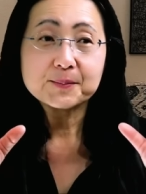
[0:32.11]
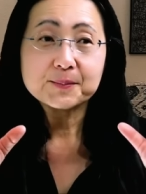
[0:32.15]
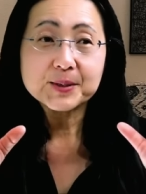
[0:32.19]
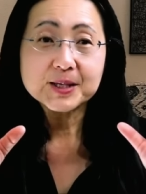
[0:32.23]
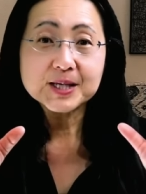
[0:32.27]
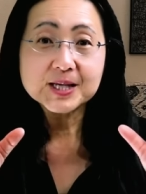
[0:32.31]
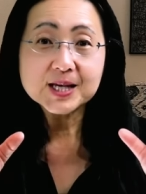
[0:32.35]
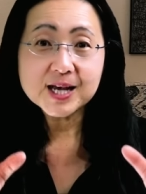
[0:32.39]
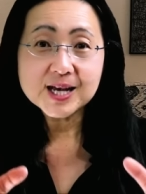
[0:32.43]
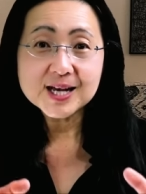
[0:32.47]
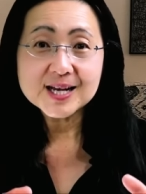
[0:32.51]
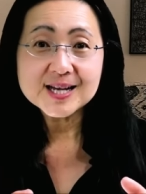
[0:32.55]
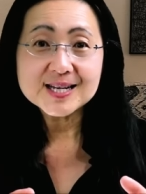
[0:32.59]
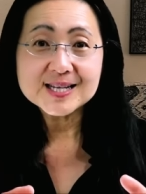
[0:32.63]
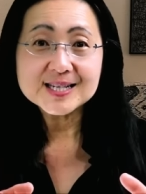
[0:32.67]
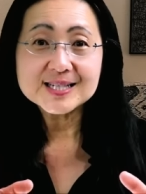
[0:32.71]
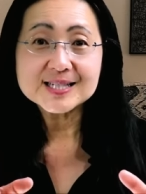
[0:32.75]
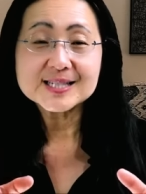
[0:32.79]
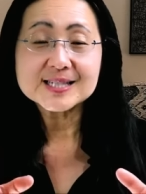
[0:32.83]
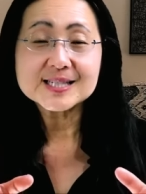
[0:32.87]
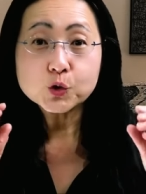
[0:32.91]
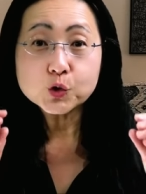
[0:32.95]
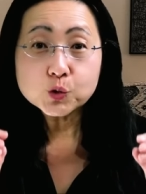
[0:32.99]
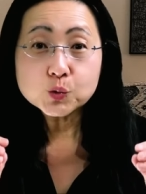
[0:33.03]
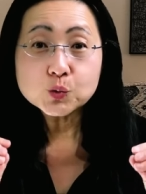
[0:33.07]

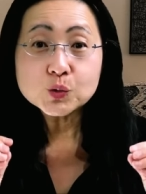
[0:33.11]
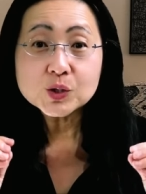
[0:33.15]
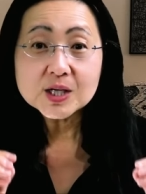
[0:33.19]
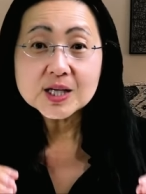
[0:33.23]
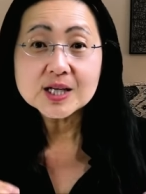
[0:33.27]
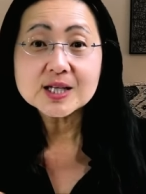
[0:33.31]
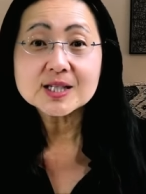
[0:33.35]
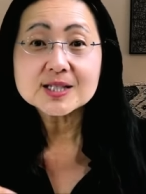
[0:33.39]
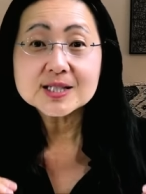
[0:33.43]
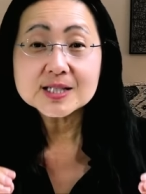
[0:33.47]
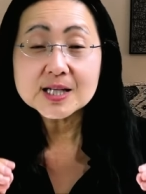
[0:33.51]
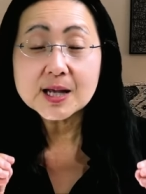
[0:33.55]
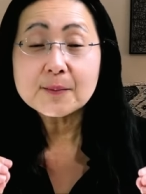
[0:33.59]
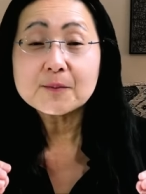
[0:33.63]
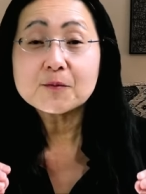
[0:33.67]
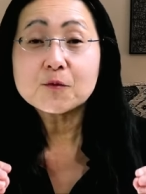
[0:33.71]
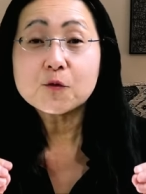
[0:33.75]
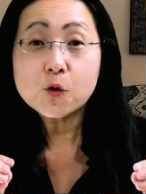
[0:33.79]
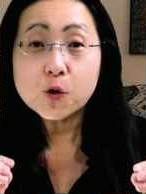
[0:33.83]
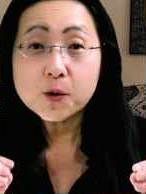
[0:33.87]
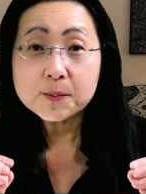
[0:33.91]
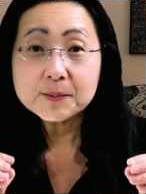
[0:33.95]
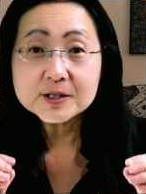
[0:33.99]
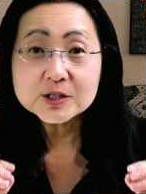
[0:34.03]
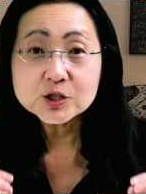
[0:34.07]
Because you need some
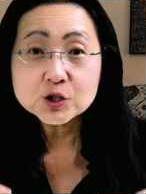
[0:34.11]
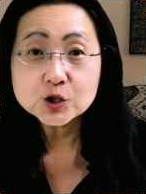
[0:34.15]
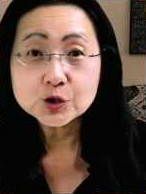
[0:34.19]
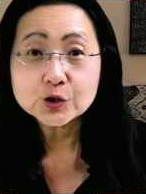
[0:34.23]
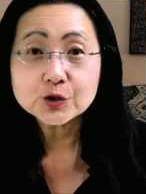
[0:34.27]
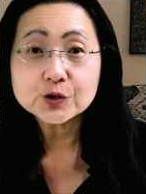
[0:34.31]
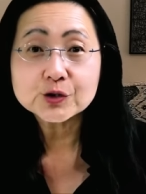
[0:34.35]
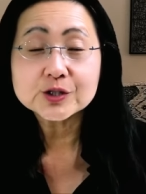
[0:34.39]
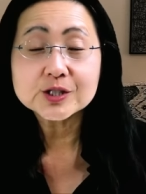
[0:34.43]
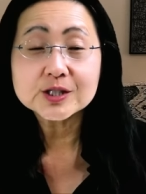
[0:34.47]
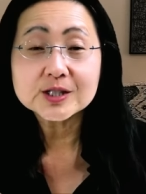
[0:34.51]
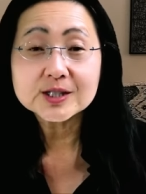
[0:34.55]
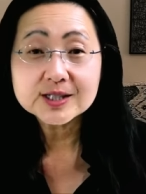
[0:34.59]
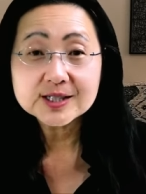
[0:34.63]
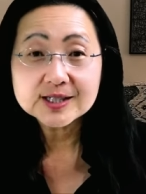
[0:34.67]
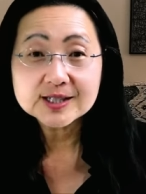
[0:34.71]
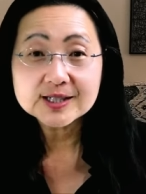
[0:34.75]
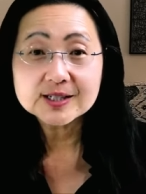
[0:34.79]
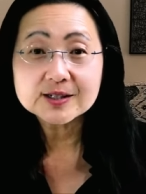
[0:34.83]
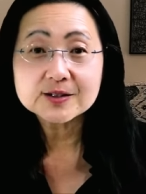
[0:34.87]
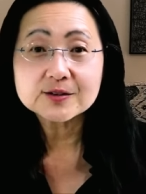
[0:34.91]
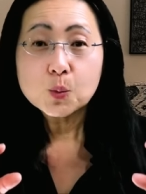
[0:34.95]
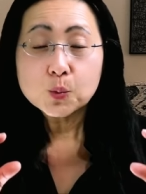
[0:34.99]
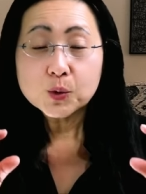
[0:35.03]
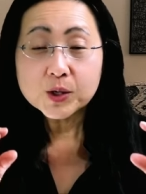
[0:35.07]
form of sugar to
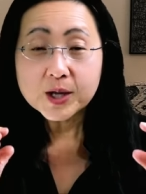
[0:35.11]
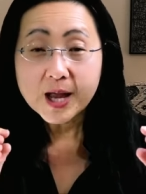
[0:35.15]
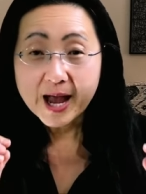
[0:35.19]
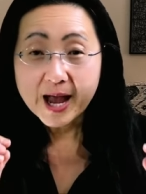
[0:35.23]
live, we